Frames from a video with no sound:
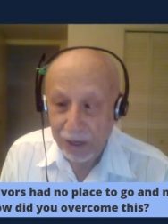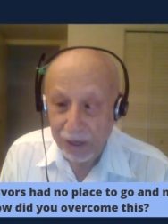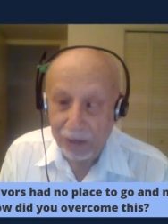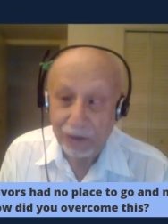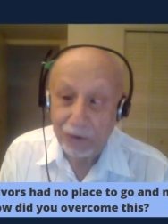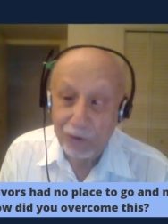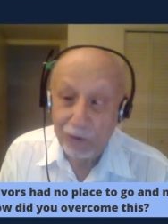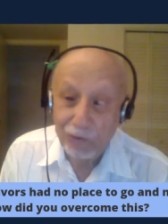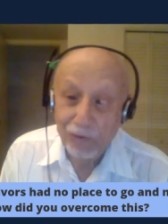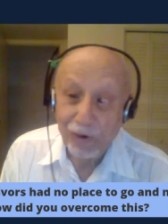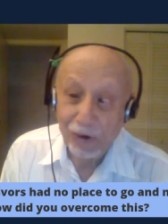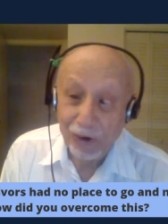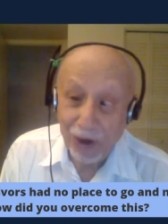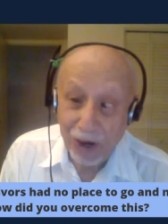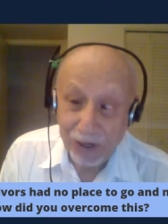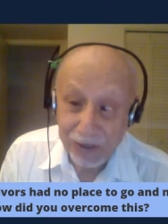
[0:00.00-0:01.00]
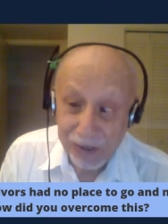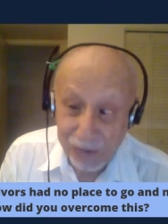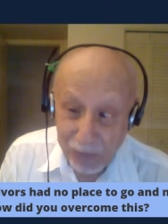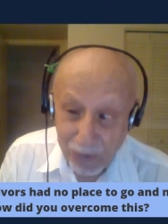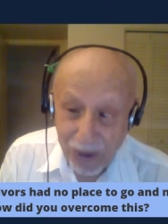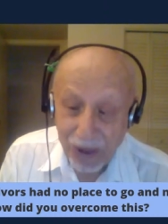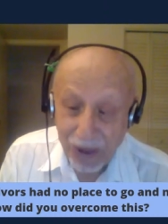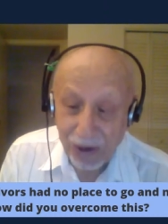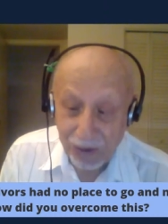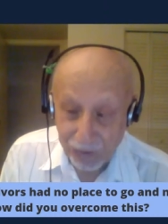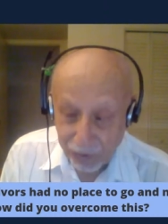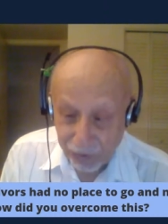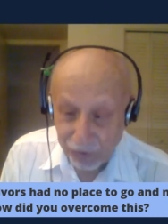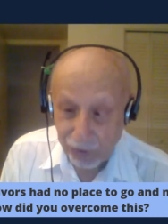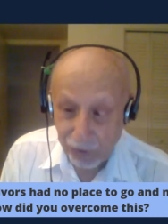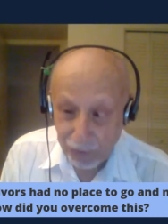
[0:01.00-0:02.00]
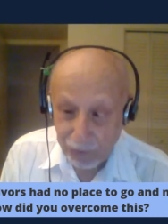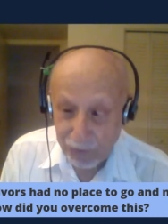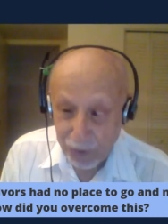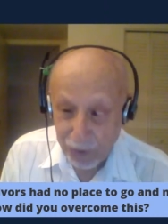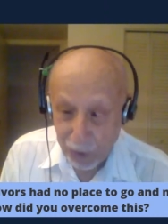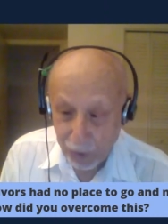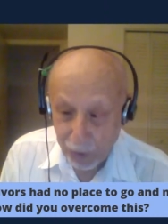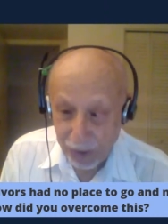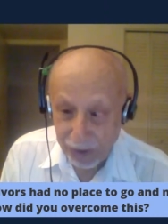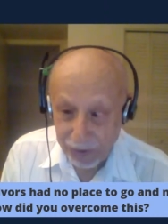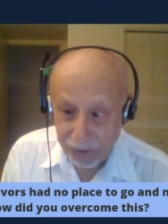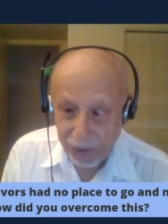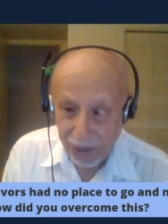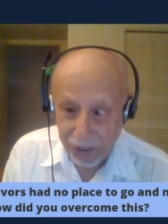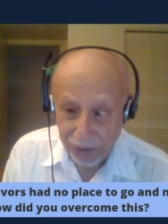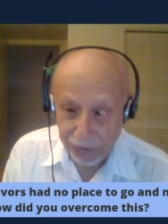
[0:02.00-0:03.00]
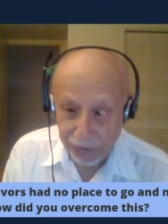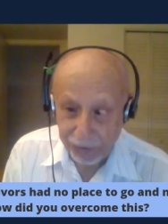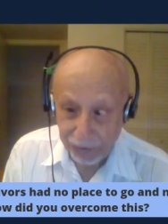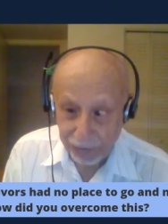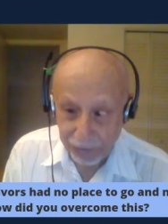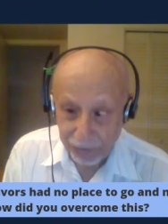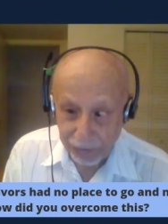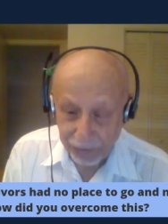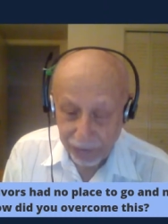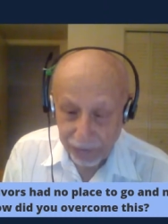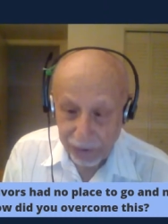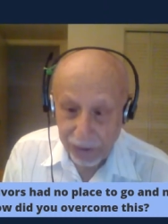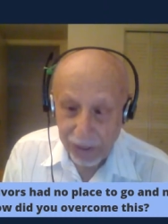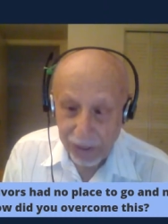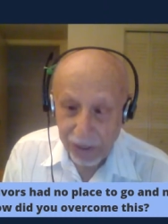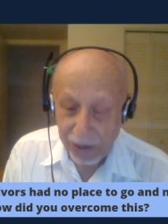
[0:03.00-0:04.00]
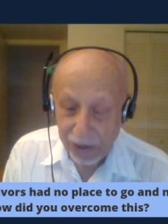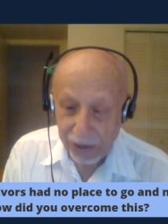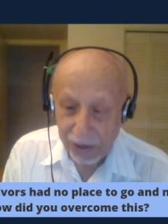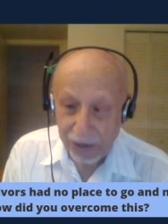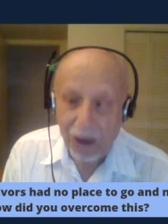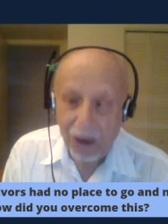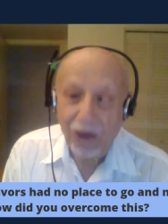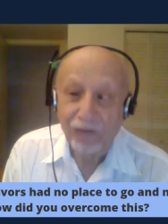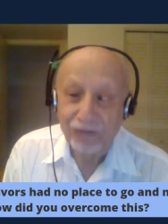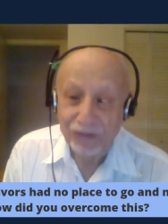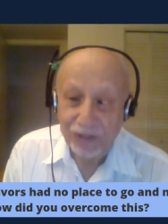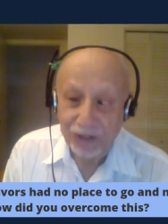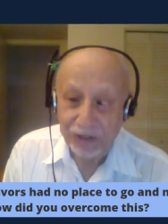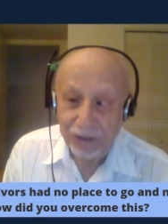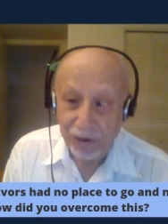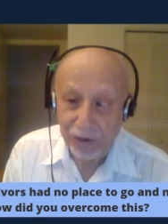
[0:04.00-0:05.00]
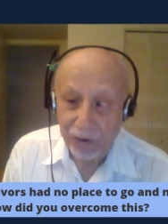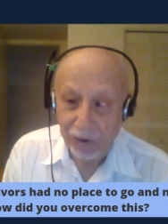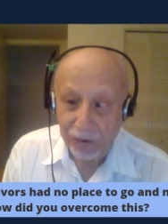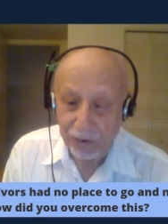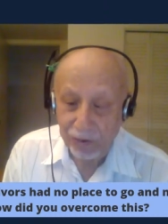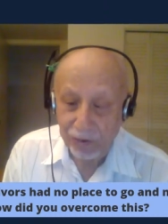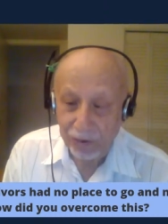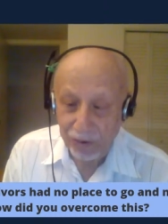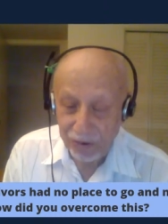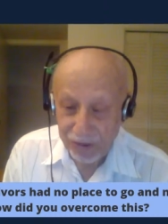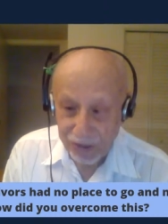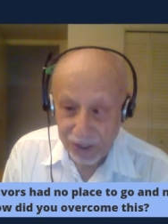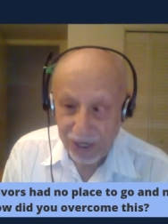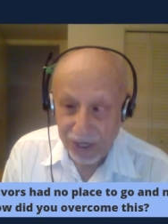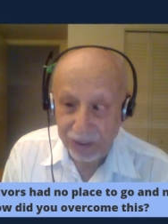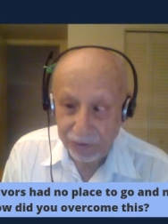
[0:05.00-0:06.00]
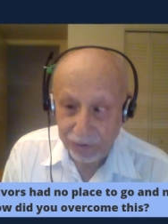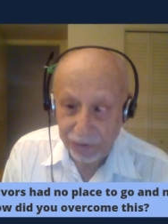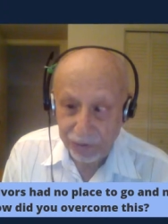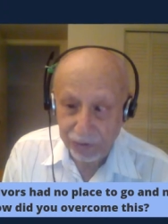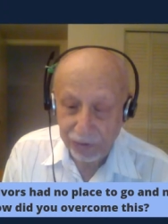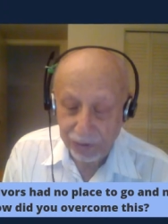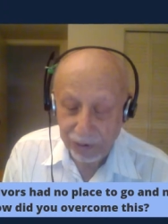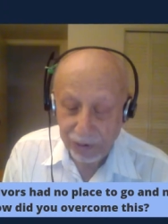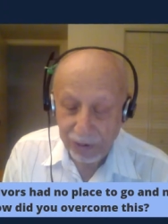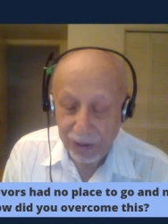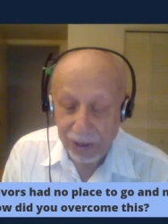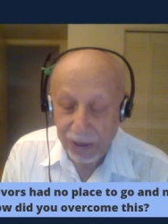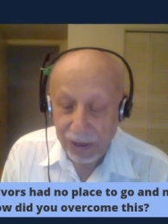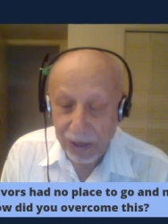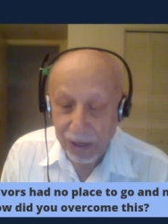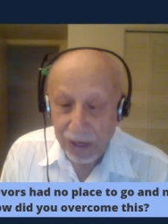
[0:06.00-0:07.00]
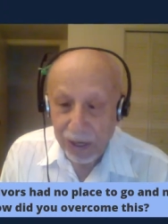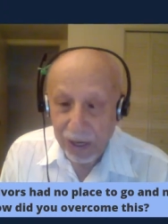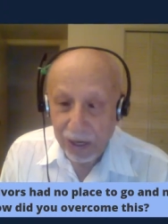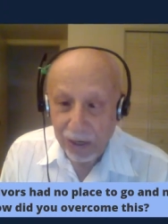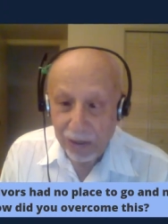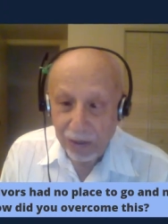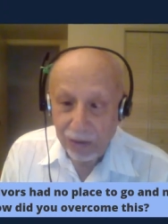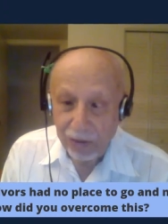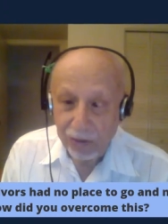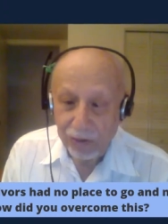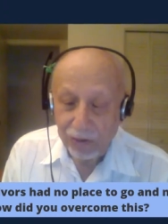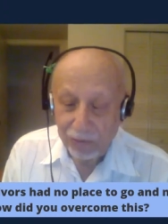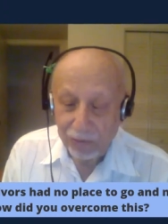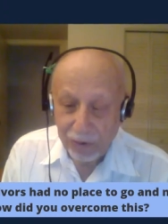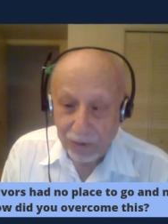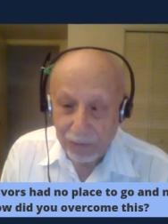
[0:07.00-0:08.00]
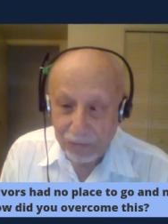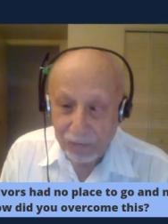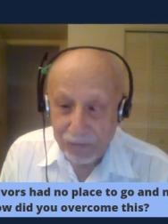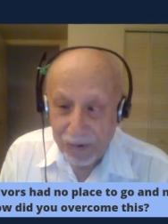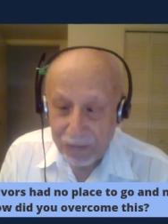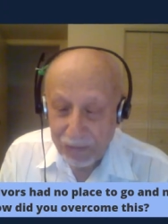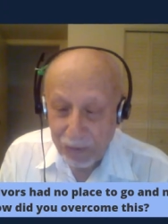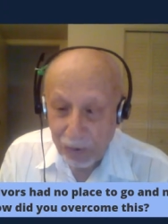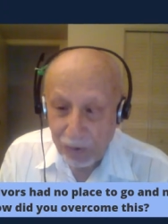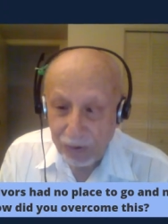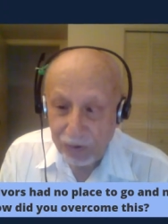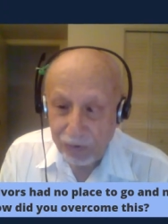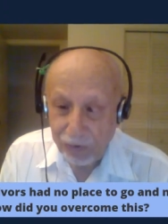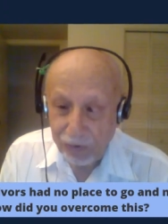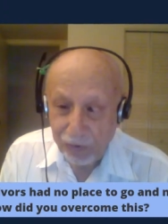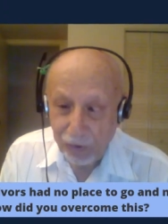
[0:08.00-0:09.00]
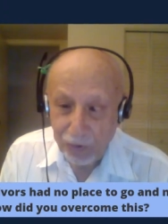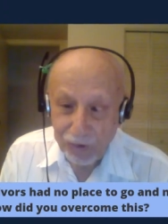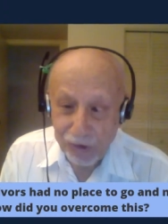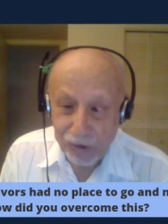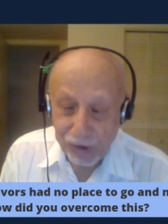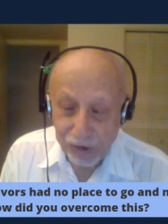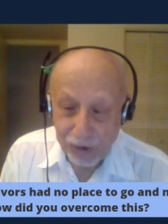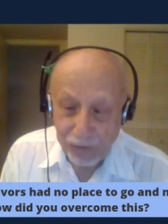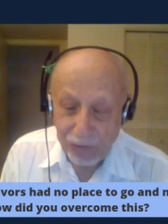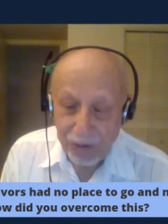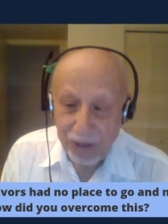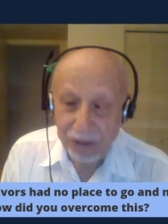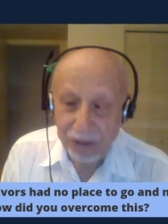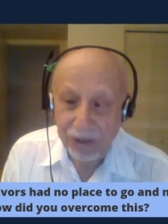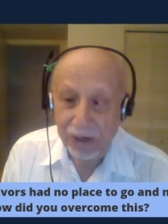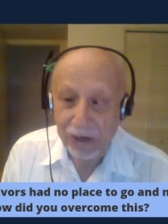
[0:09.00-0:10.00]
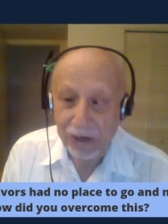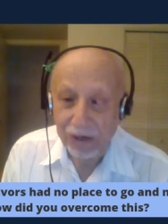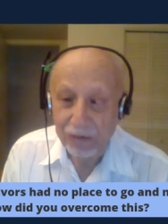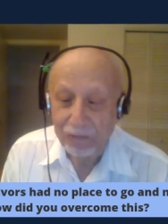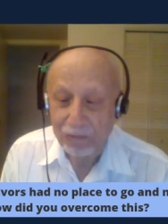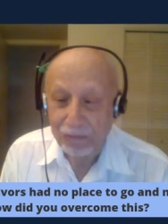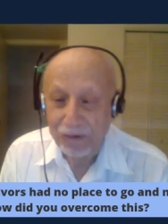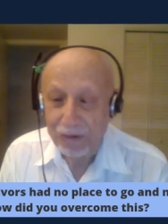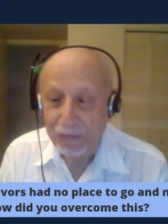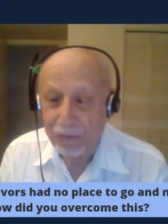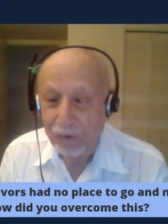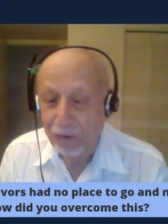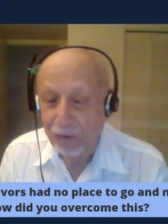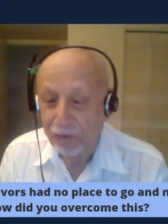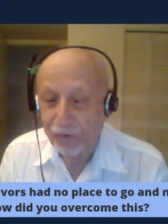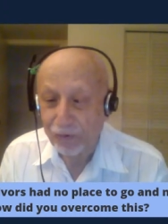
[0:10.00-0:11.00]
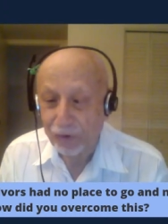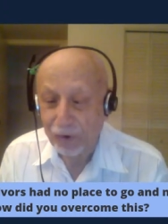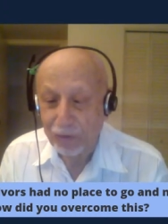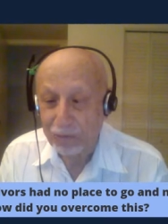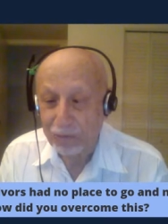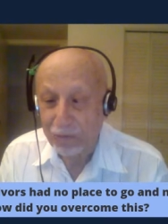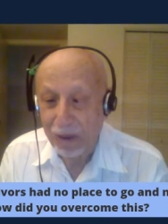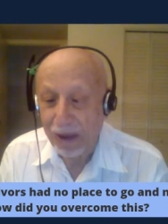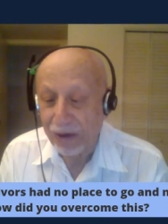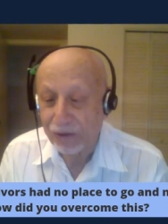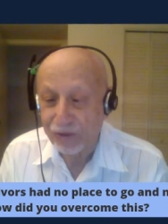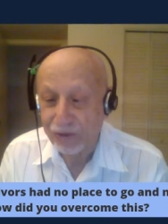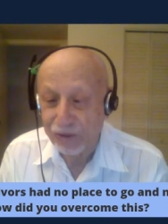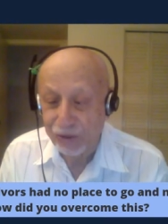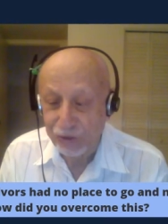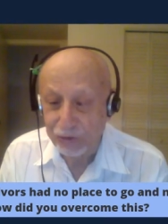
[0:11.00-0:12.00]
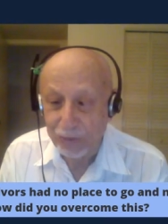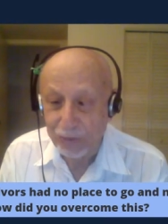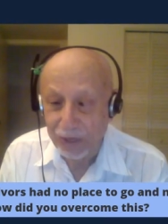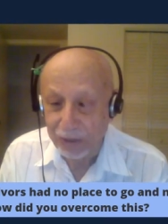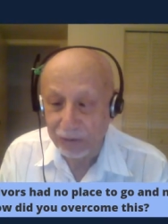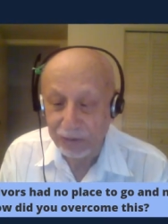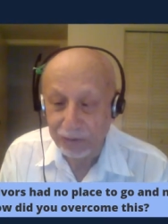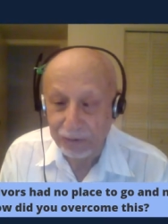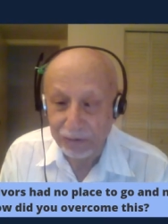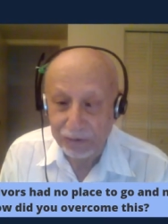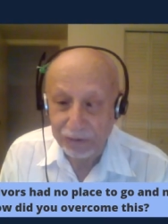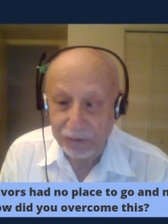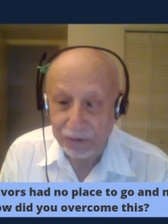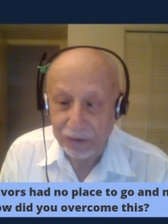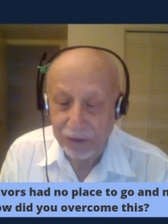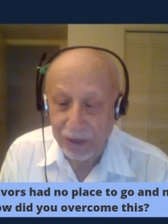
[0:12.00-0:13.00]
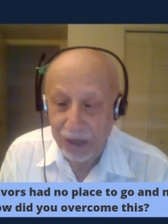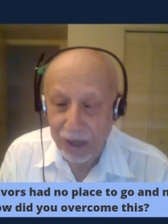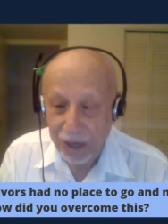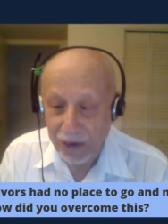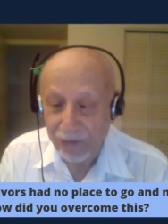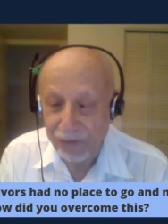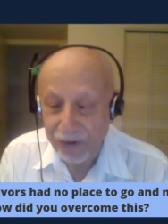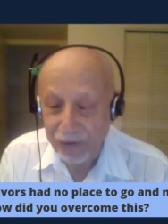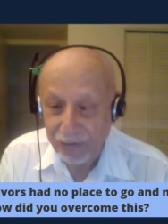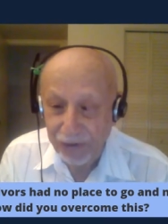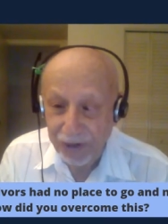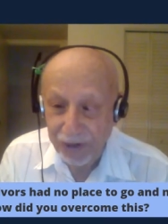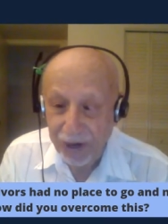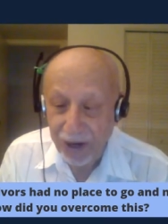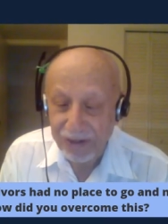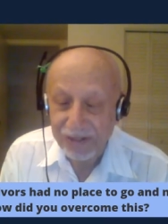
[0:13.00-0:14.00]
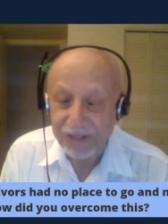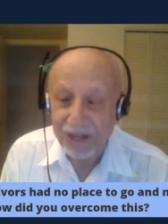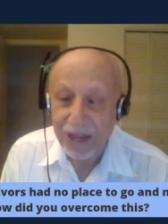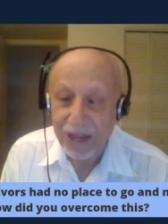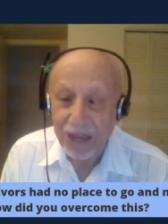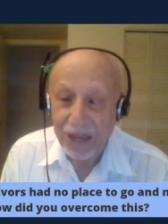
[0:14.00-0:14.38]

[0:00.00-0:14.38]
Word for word: and who were expelled from Poland later on, after the Holocaust later, or people from Germany and people from Belgium and uh, everywhere else